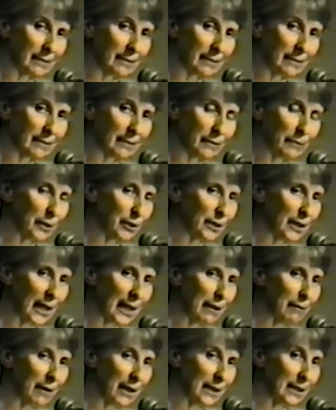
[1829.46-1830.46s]
We'll die
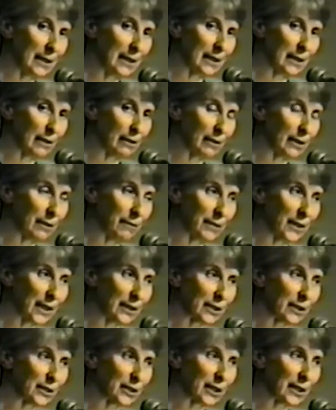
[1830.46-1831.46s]
right here if
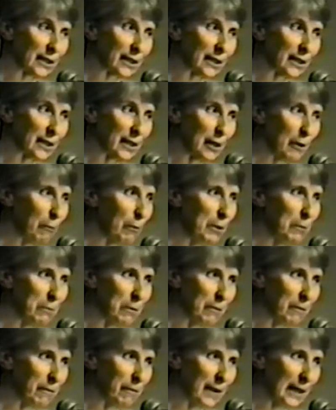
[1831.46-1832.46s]
necessary. We will
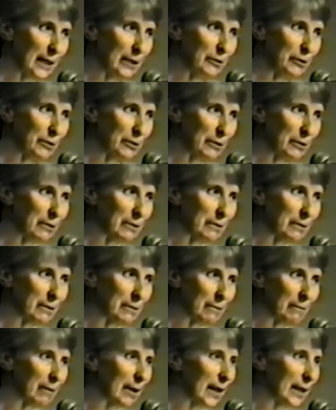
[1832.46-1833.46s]
fight you
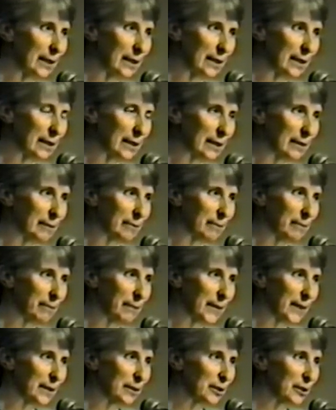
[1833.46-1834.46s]
right here.
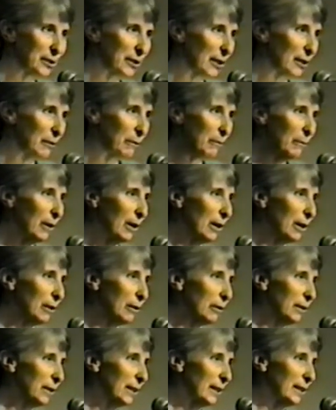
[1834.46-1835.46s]

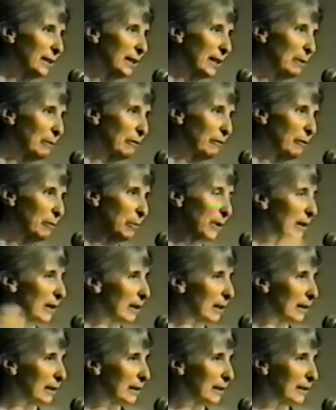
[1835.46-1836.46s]
Stonewall, the name of a bar,
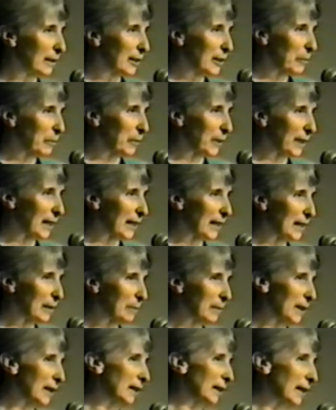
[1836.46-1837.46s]

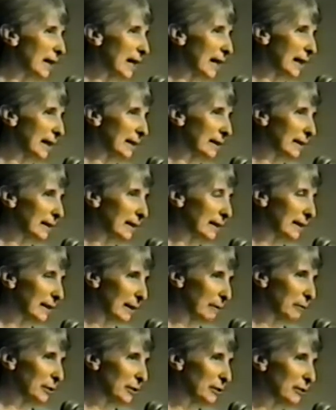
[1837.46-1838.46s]
became a line that
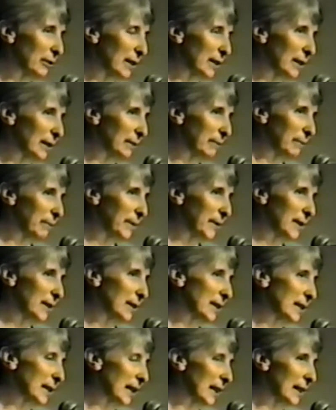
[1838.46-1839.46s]
was drawn to
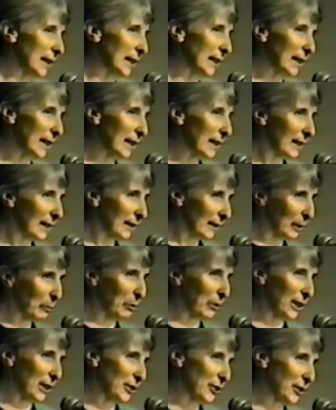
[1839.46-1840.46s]
say,
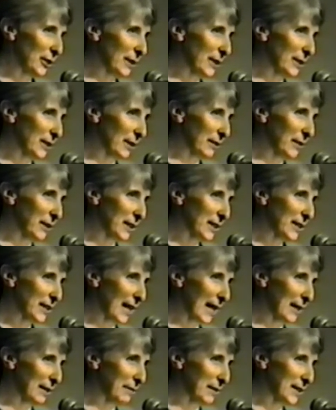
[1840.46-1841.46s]
liberation is on this
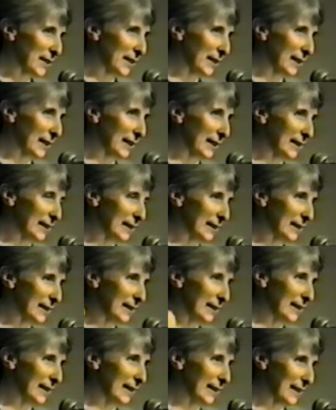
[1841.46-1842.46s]
side of this line,
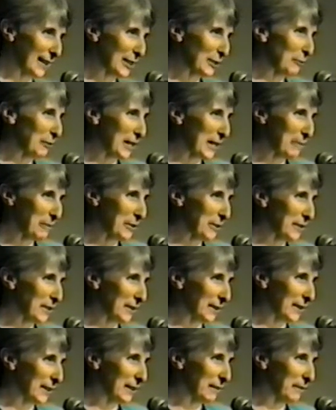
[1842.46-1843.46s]
and that's where I'm going to
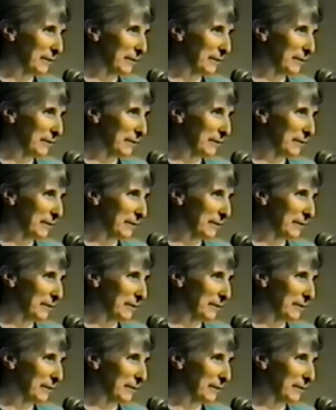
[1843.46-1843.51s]
live.